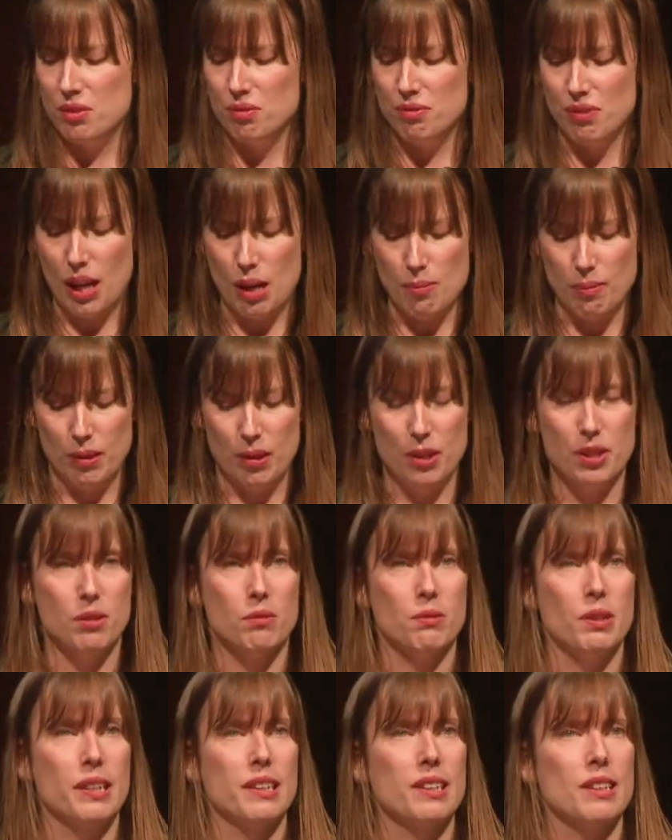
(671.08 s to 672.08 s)
far below the
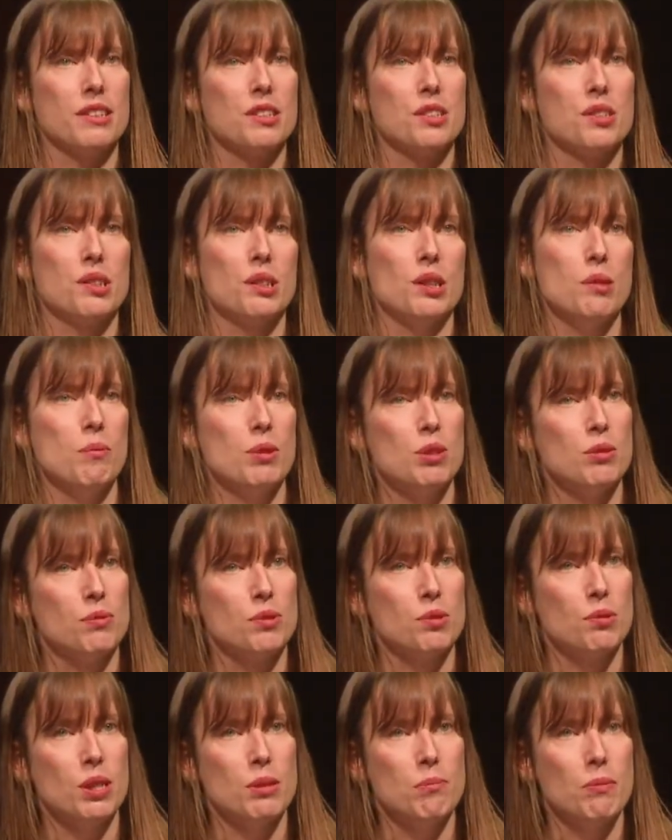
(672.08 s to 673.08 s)
regulatory limit of
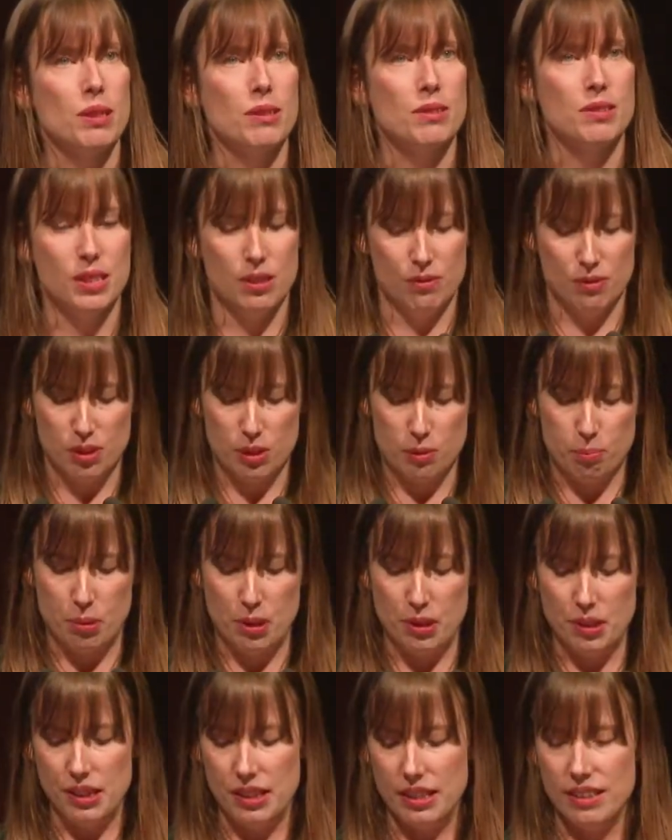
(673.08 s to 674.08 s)
20 millisieverts per
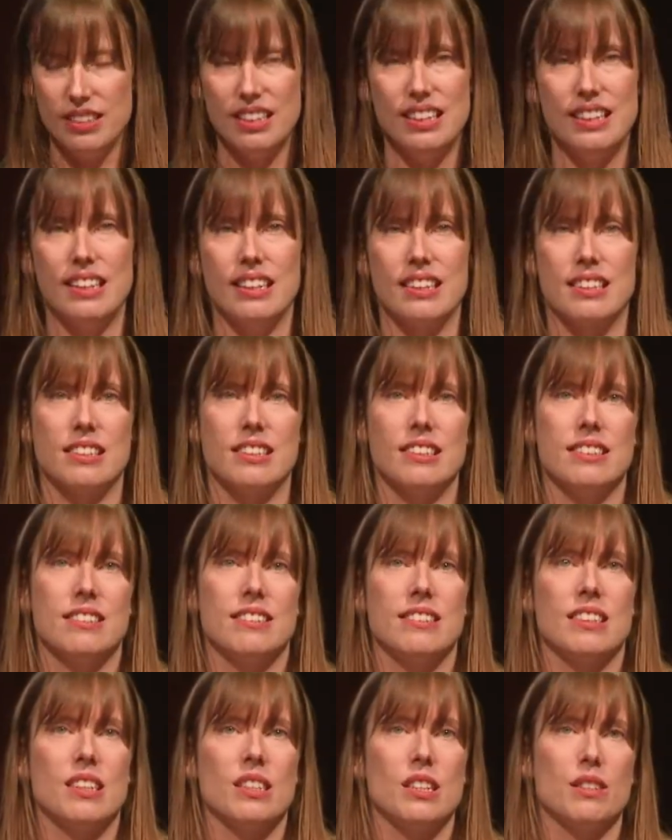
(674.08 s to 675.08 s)
year and actually
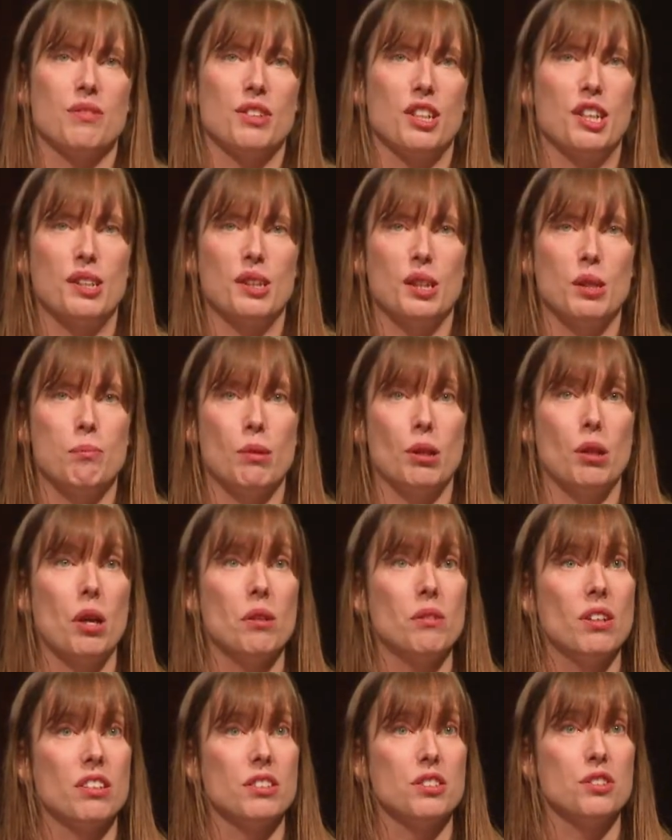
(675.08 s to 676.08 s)
significantly below
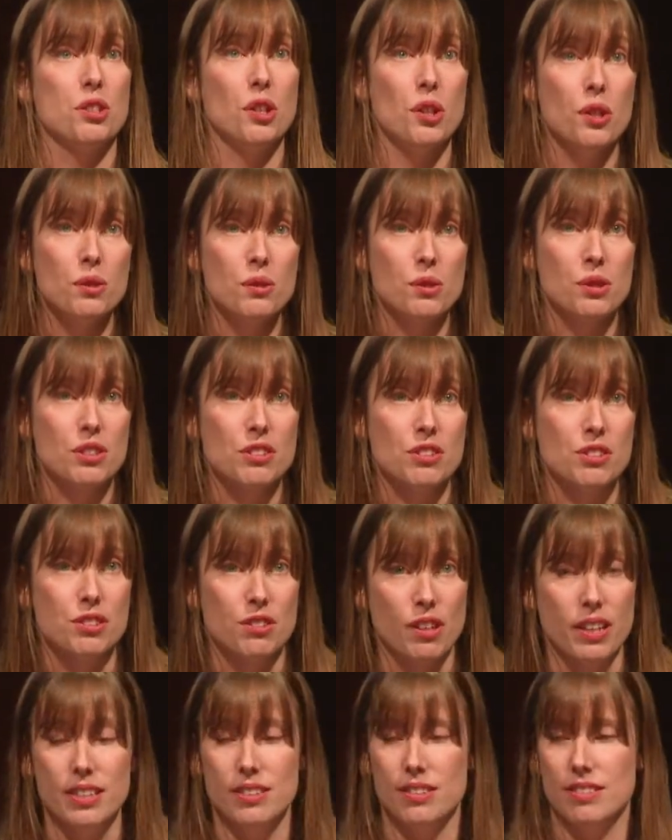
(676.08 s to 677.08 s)
our internal
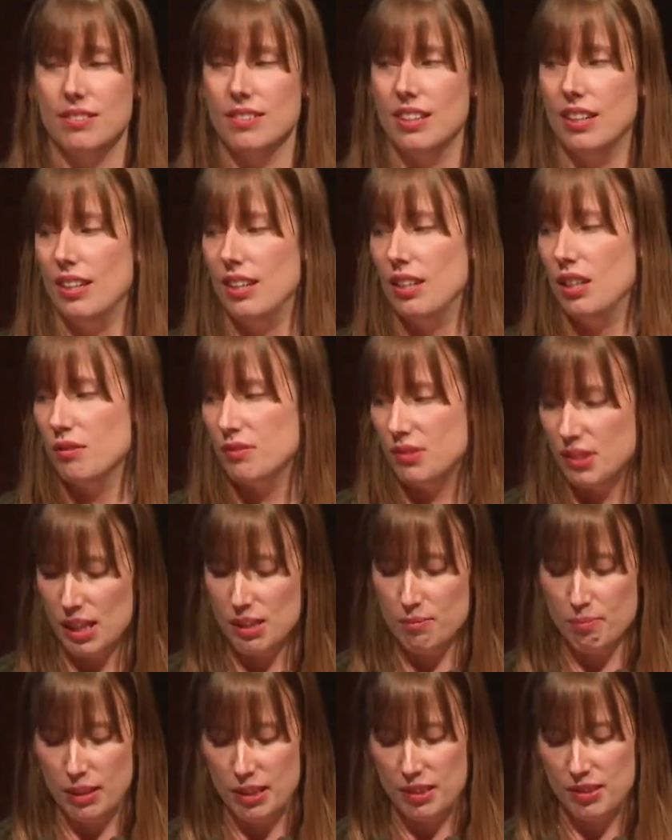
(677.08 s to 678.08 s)
constraints of 10
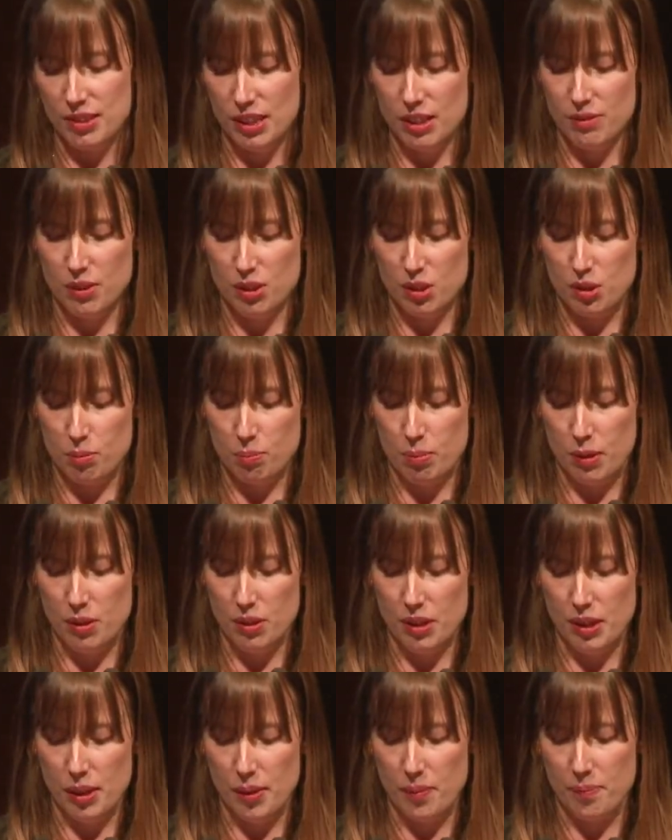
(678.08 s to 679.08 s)
millisieverts per
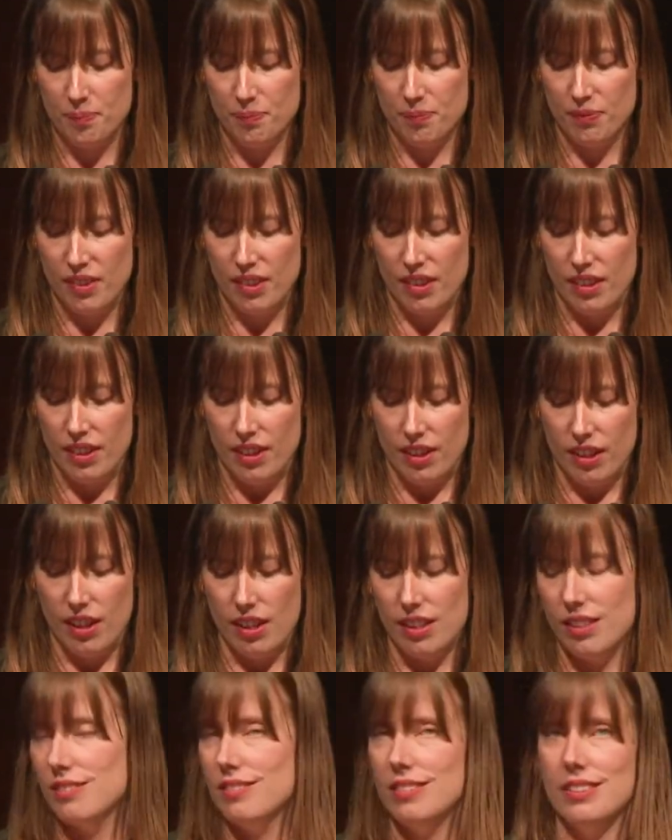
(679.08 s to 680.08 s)
year.
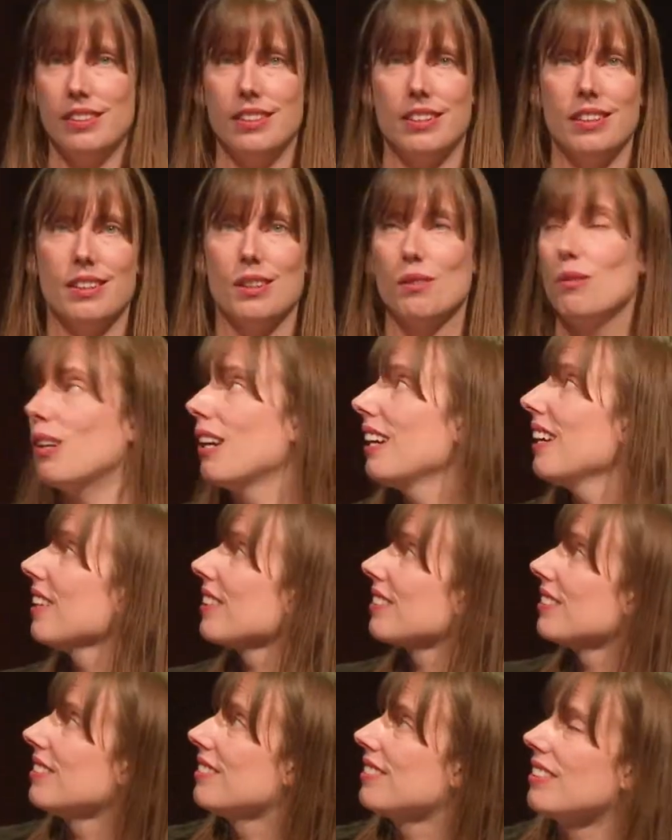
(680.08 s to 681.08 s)
Here the
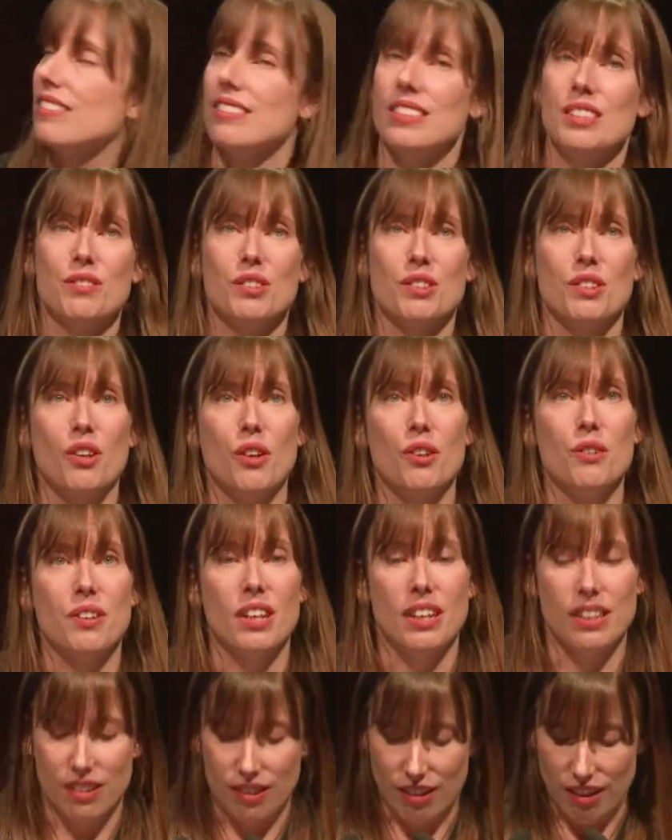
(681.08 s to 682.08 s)
y-axis doesn't even go
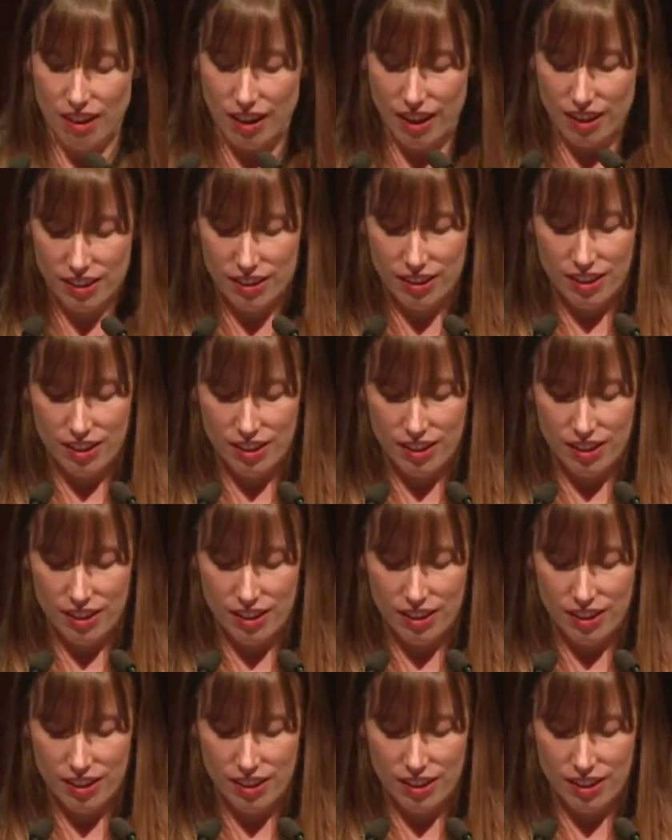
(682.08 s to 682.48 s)
that high.